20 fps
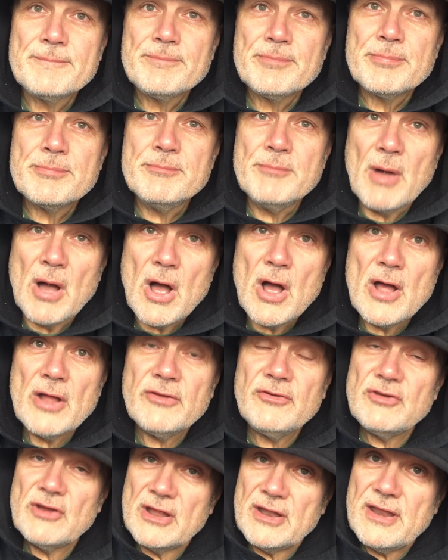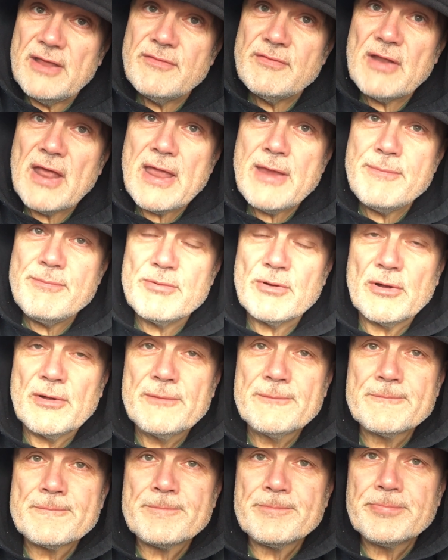March and even April
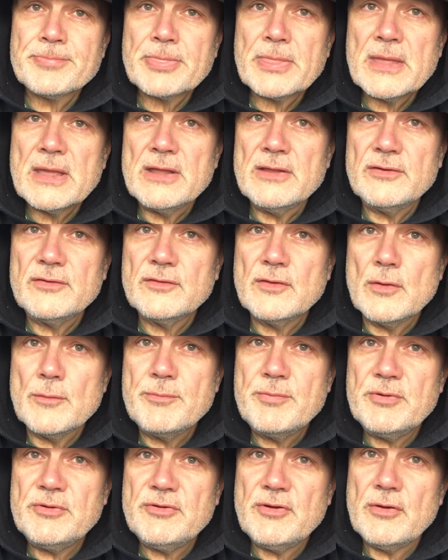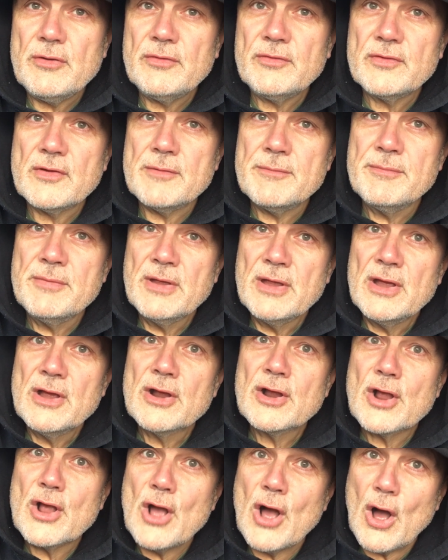can still produce some
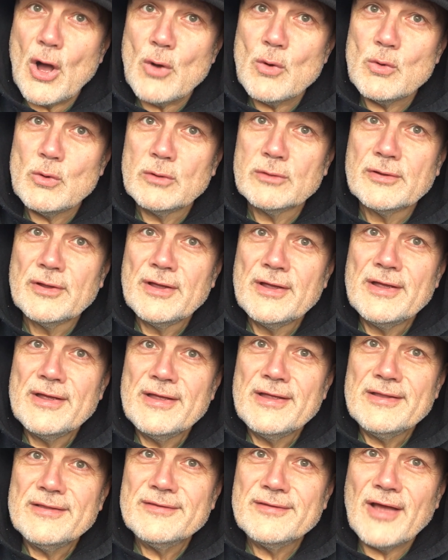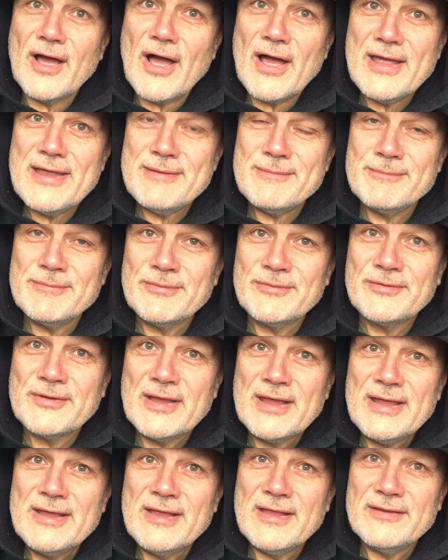cold, times
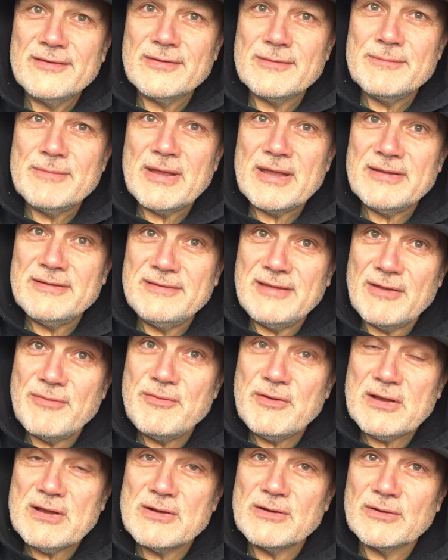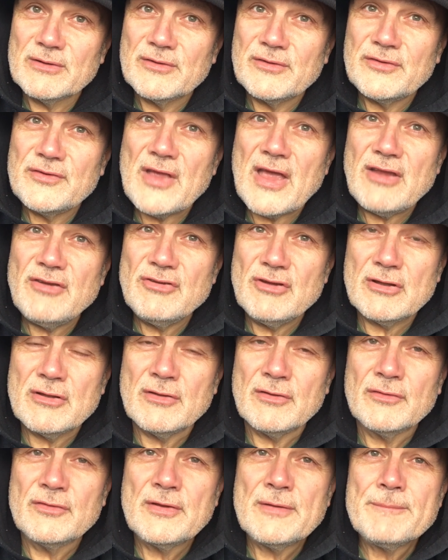and some difficult
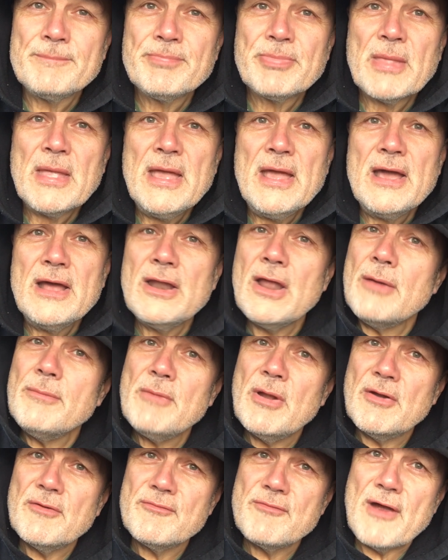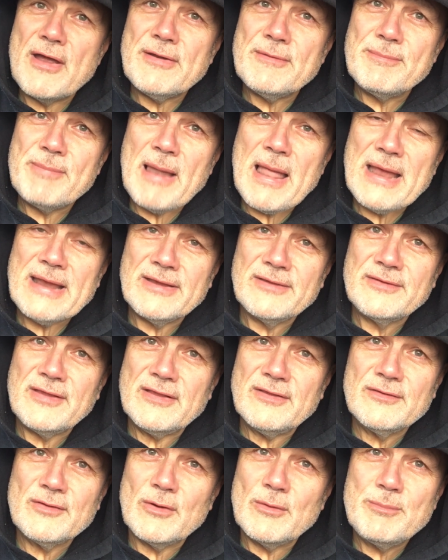sessions. And I'm not afraid of blanks,
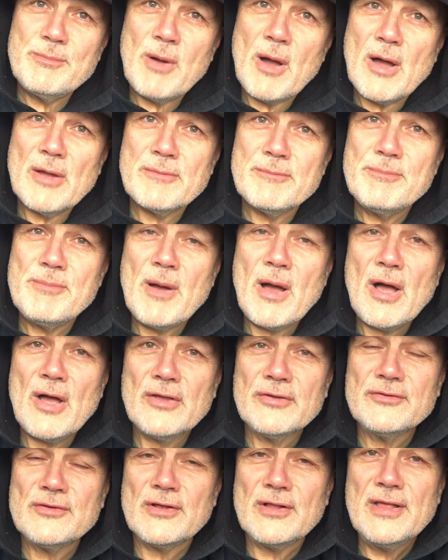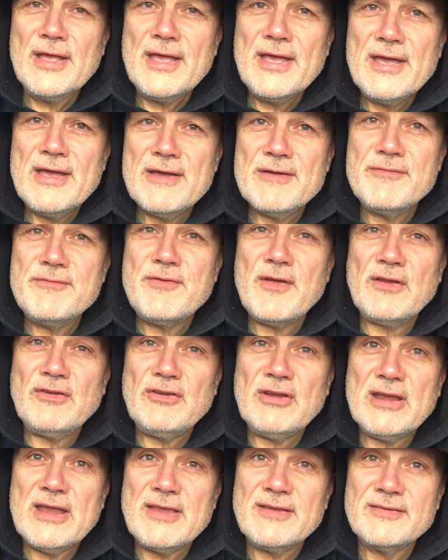it's all part and parcel of
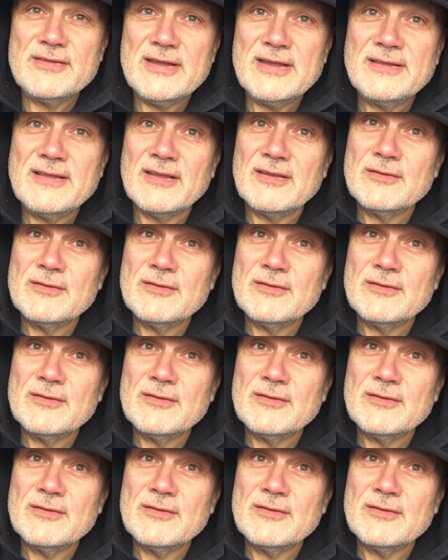fishing, isn't it?